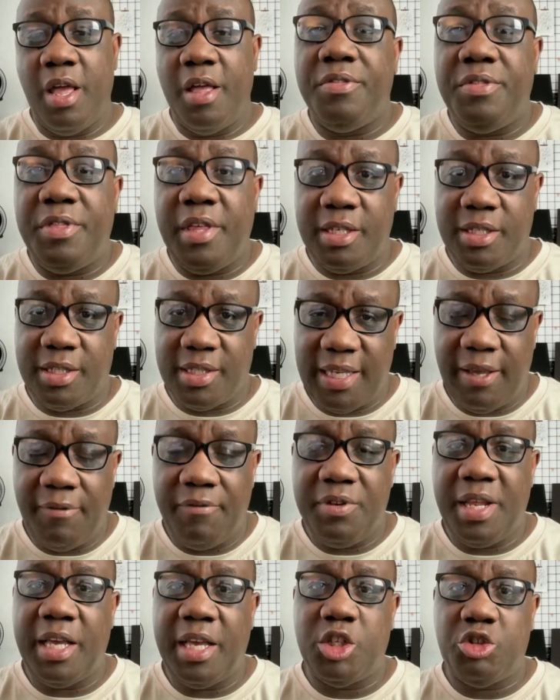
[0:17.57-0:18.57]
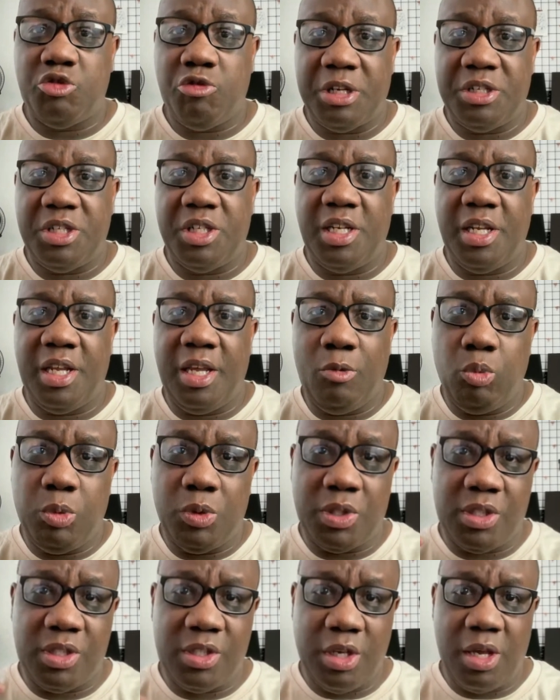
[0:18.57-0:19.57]
this 7-day strategy will
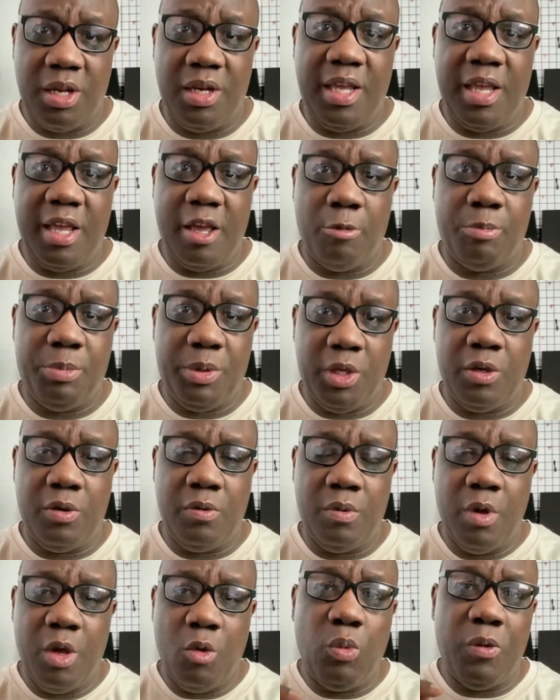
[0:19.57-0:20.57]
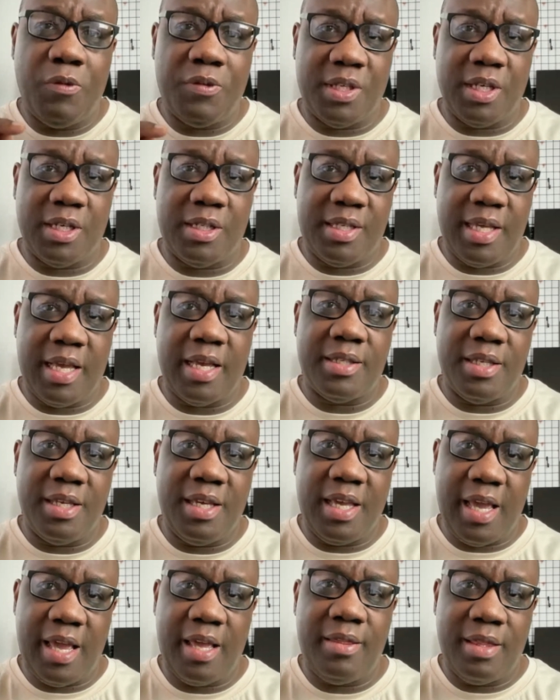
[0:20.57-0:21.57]
certainly help you with success in
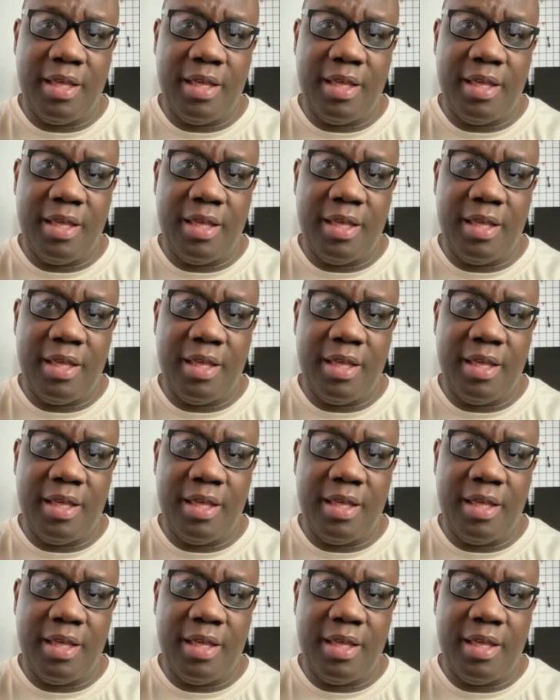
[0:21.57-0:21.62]
getting